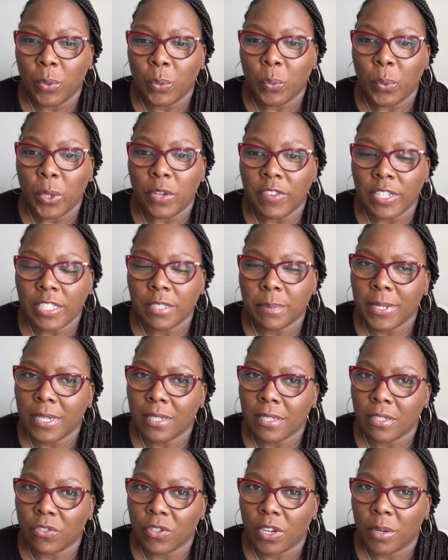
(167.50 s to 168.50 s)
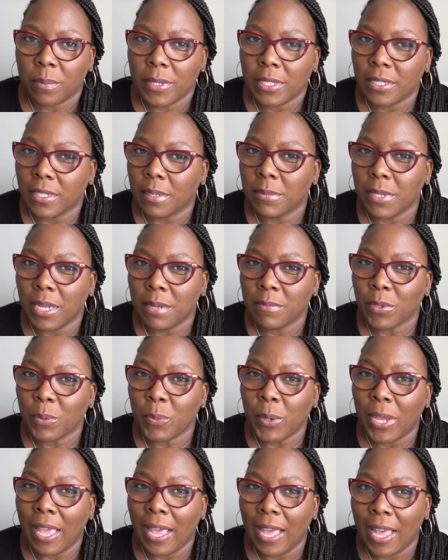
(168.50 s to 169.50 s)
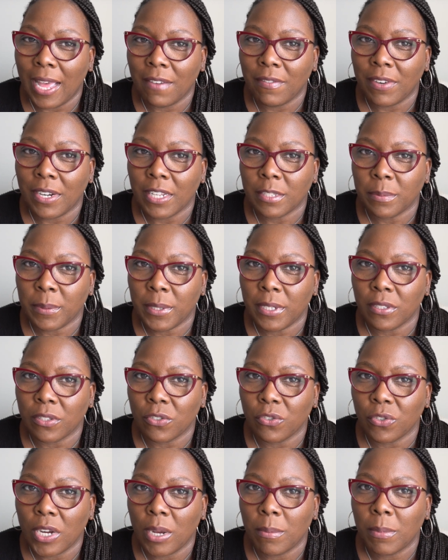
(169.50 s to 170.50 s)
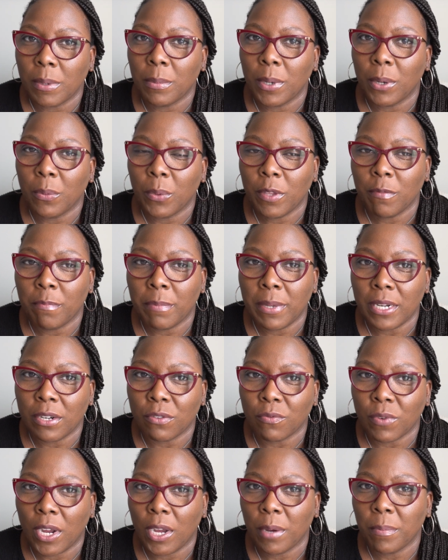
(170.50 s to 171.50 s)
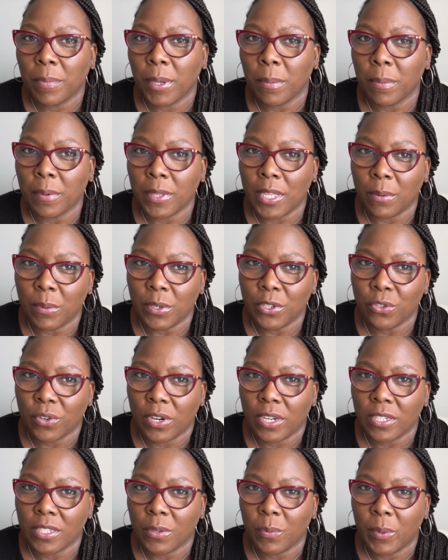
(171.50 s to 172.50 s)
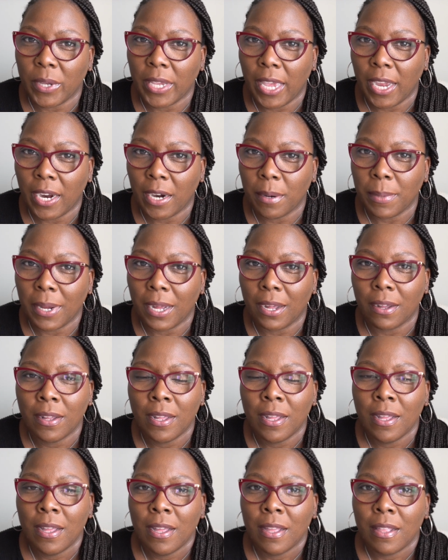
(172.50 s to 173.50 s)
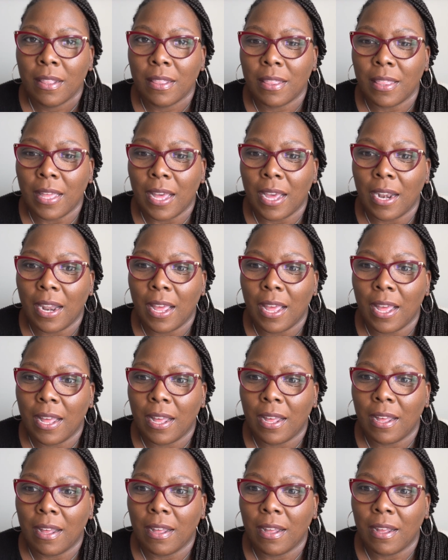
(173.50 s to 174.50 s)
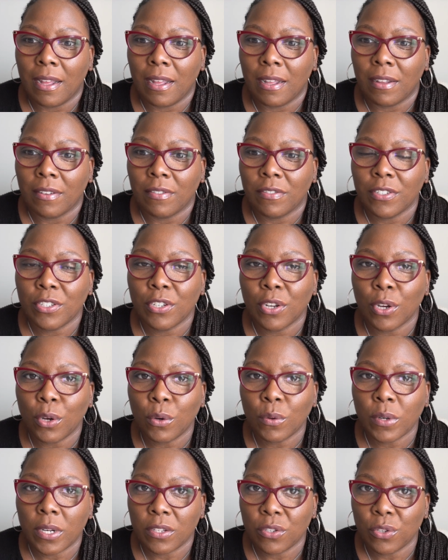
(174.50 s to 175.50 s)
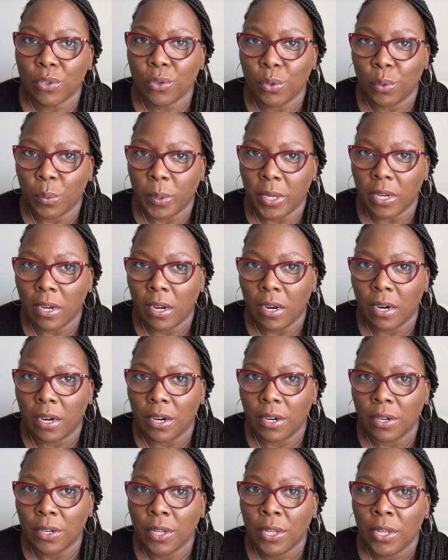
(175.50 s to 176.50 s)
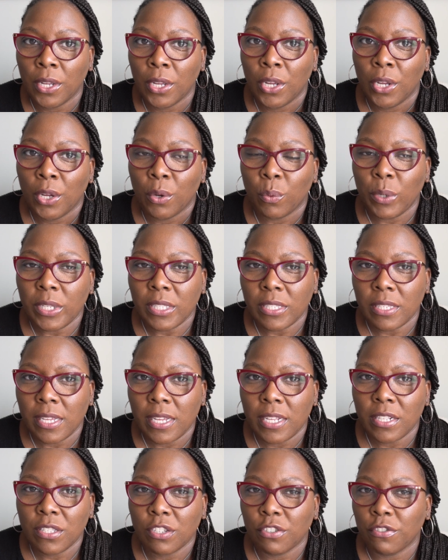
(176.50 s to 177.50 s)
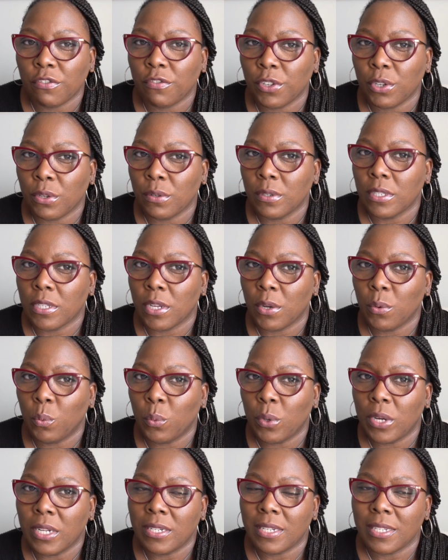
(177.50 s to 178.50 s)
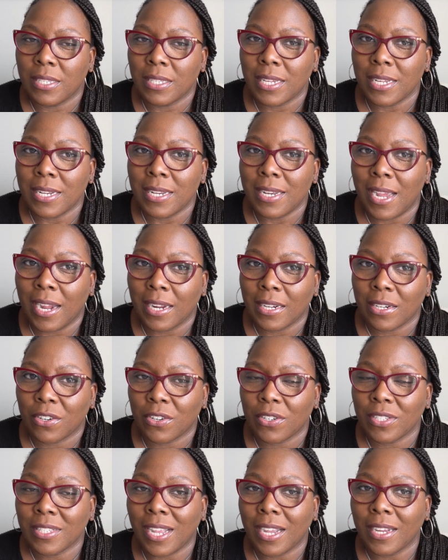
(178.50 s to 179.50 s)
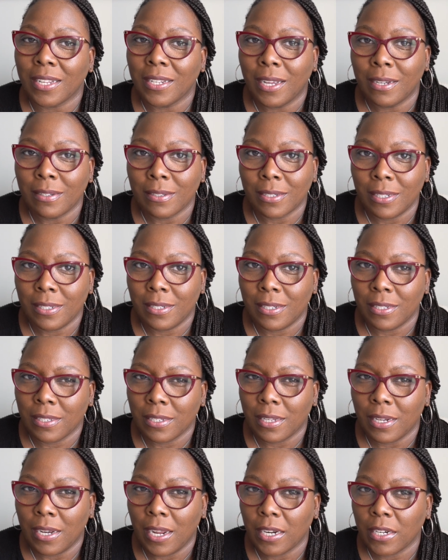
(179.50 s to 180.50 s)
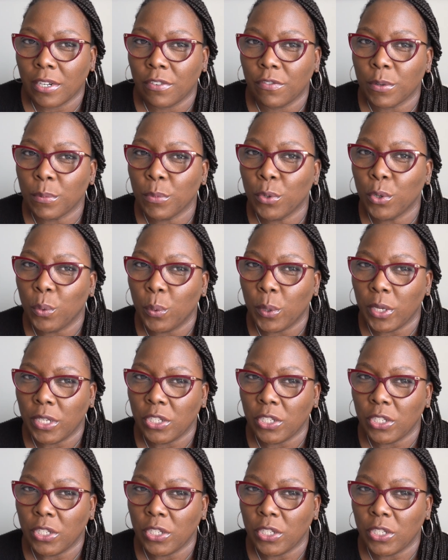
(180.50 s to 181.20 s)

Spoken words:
we've experienced a trauma, and sometimes when we haven't experienced a trauma, but we've been around people that we trust and we care about that have told us who we are, we tend to feel somewhat disconnected or psychologically disconnected from who we